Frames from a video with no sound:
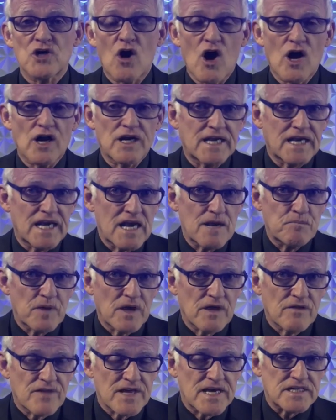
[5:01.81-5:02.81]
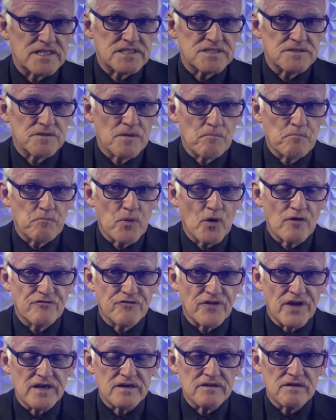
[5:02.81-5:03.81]
on keeping this
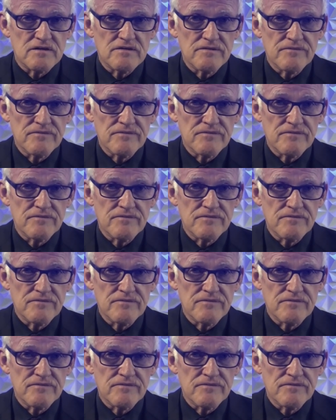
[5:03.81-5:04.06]
perfect,